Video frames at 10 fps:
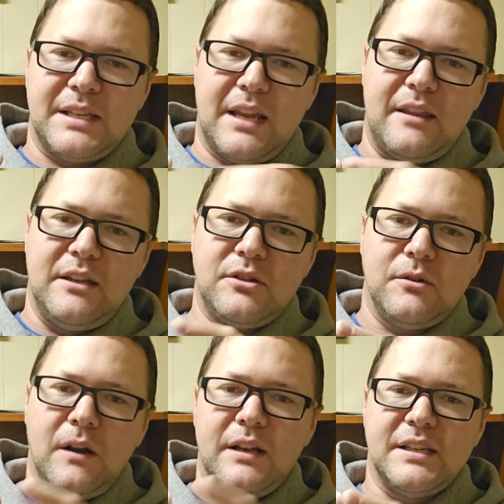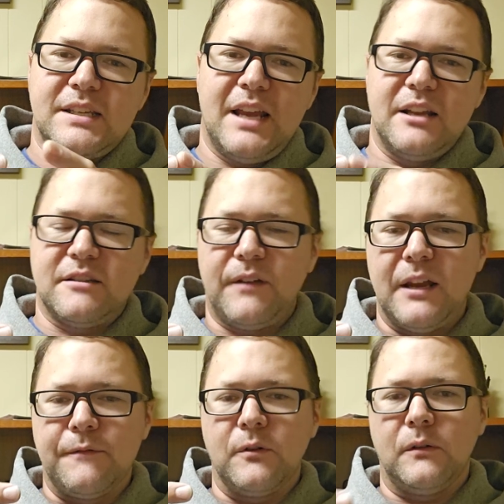and this neuron is
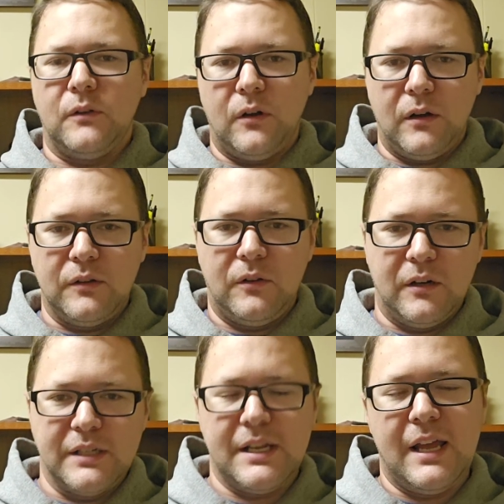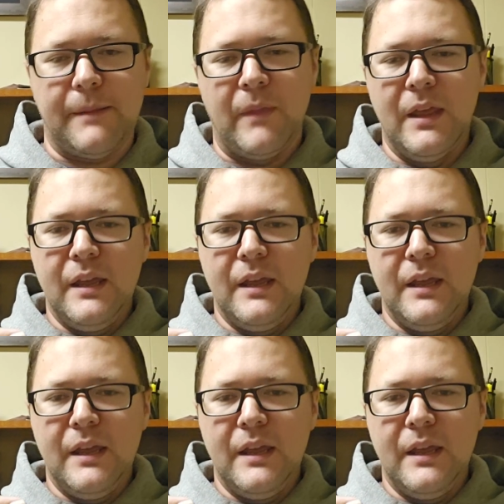satisfied for a long, long time.